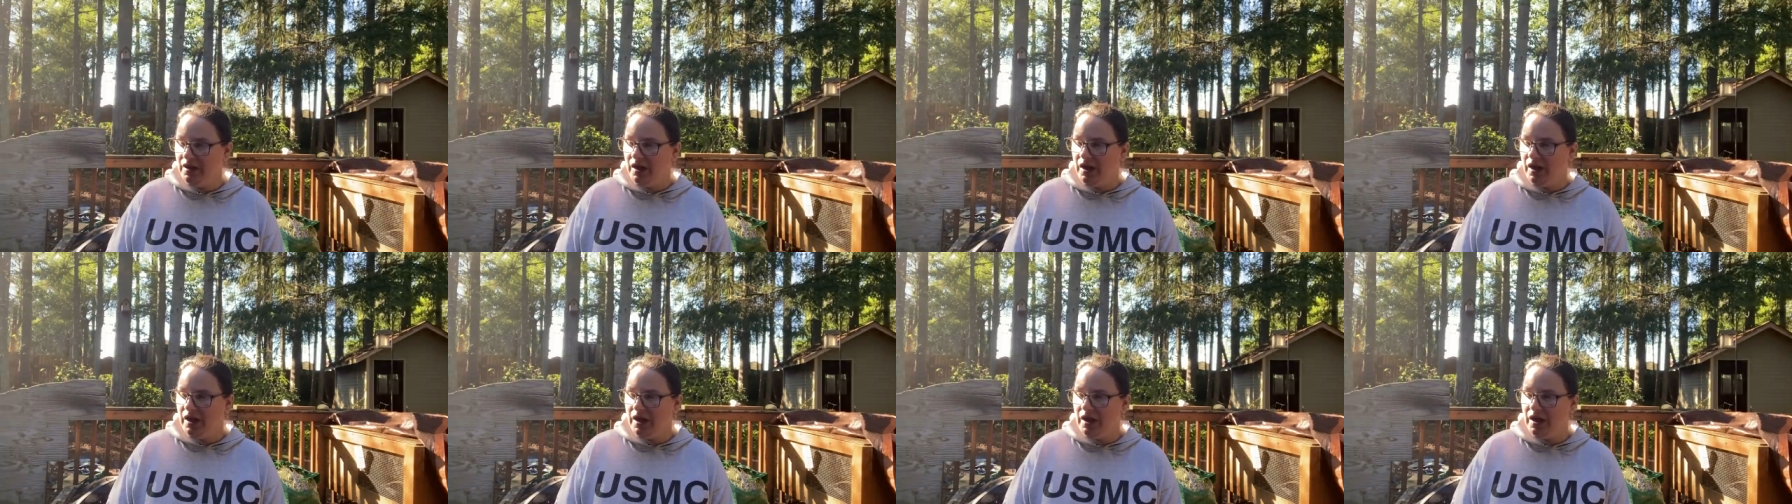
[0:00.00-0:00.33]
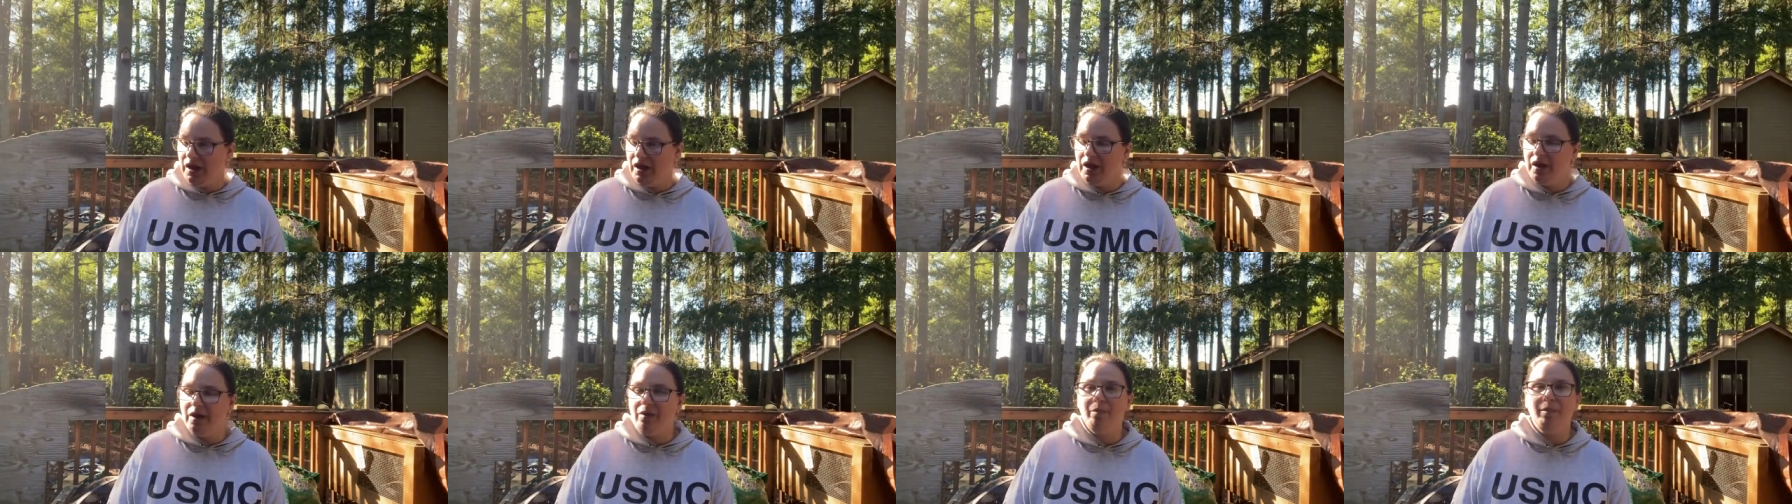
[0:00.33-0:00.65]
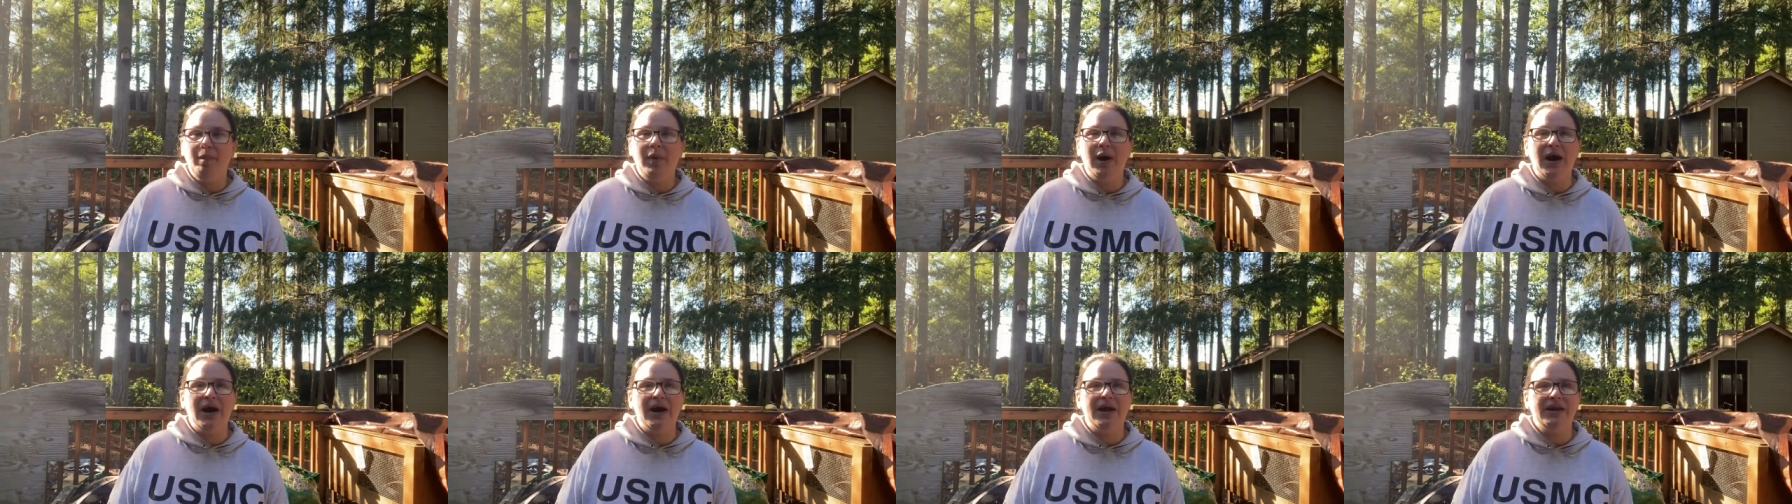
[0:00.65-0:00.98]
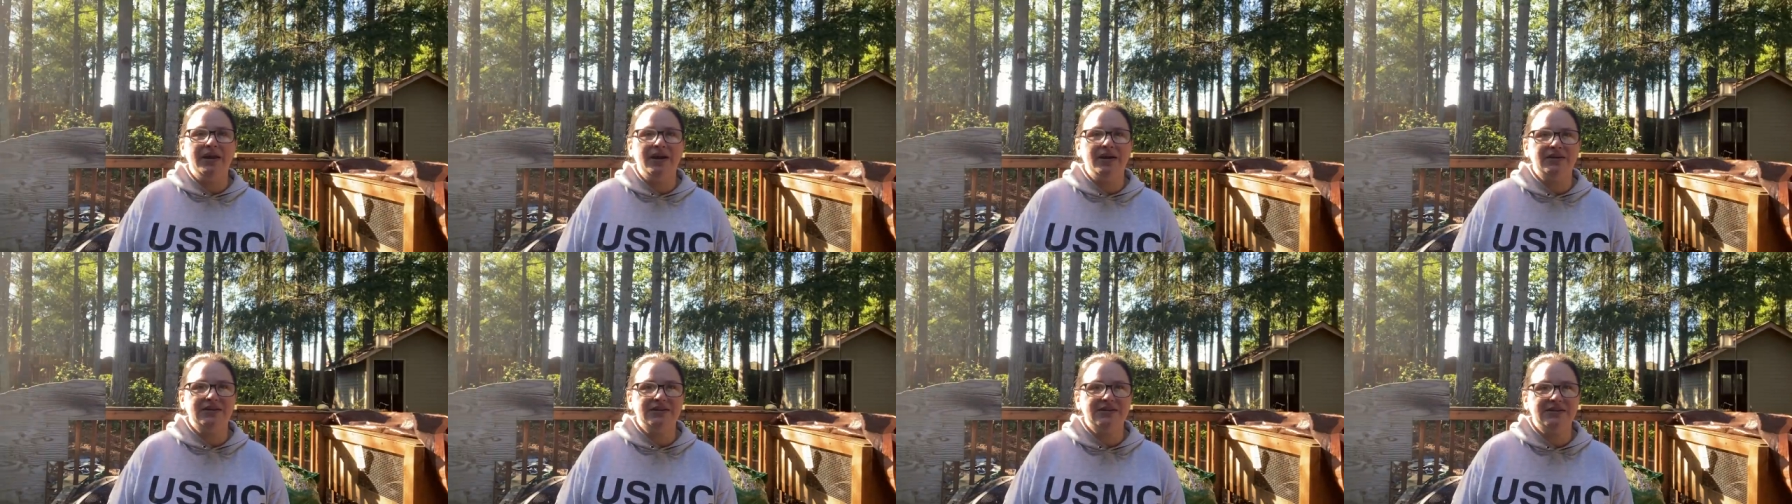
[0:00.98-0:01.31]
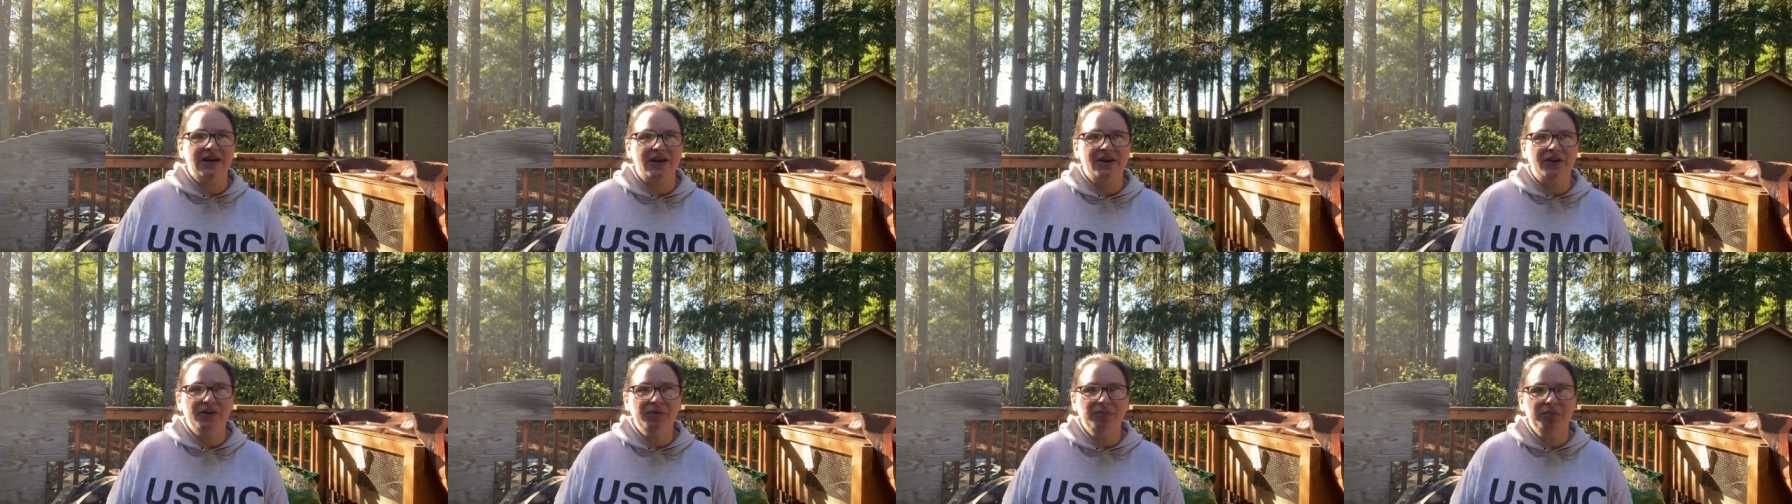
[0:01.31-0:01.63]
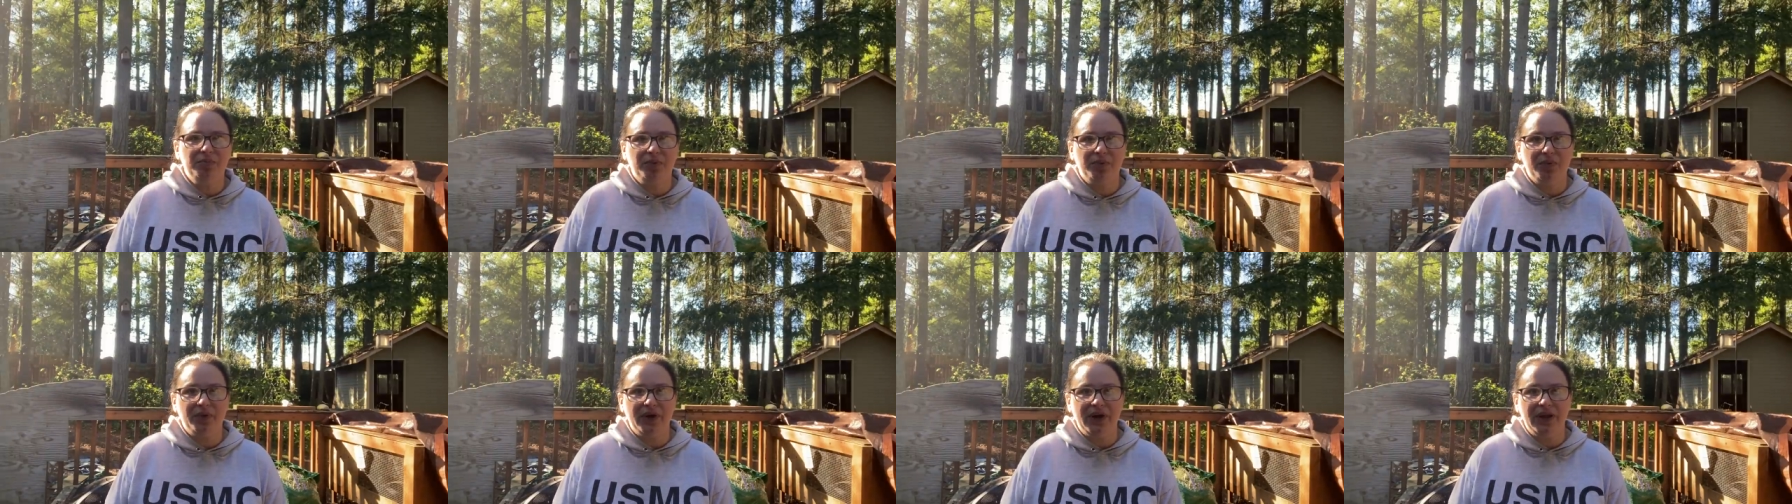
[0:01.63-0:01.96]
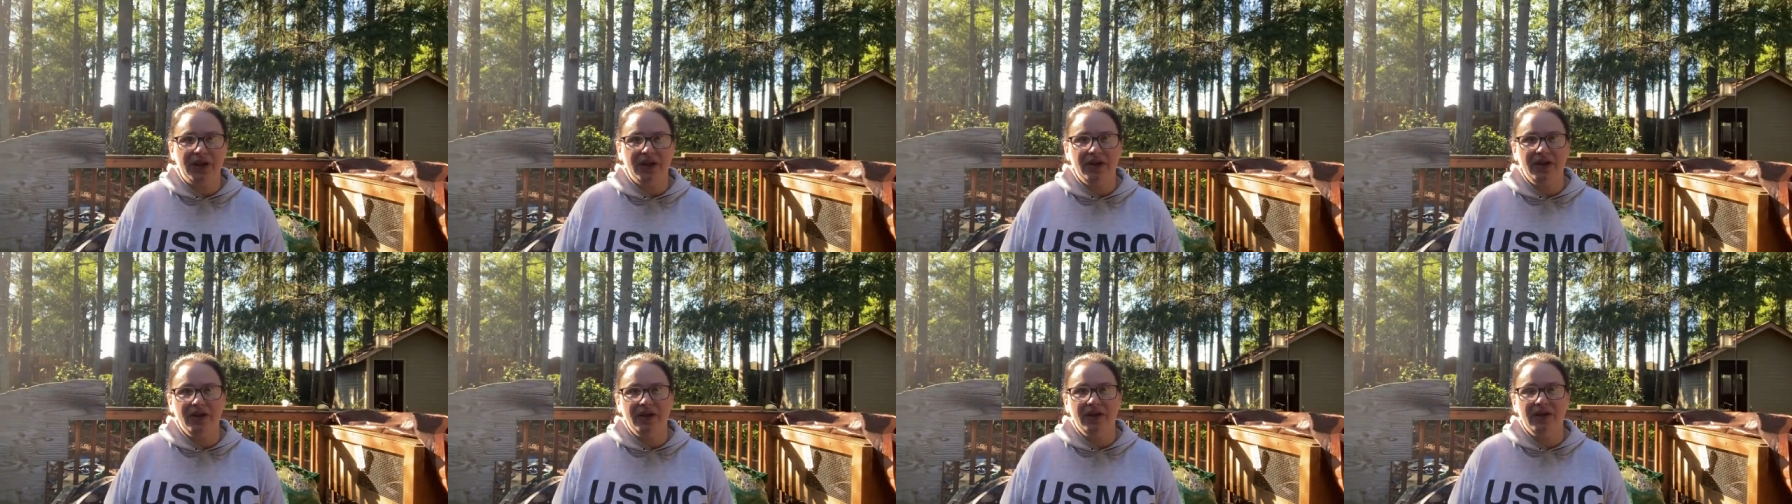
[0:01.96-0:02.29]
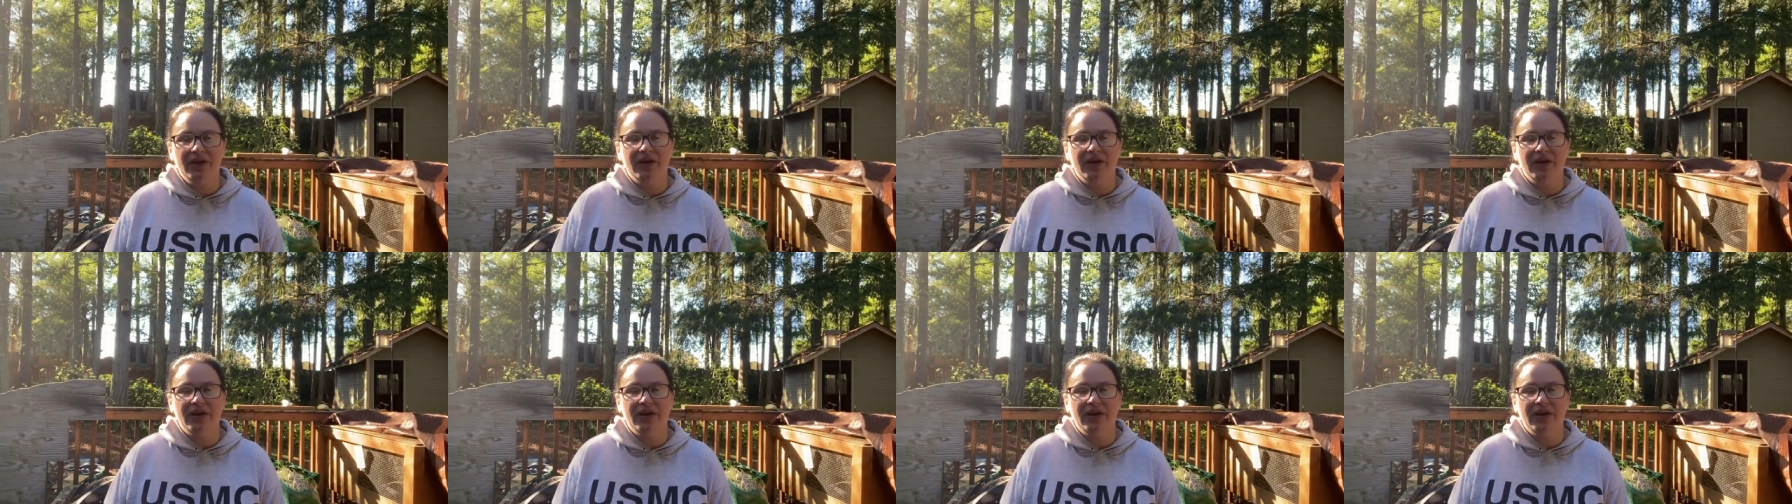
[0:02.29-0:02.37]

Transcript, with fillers: Uh, my youngest daughter, Bree,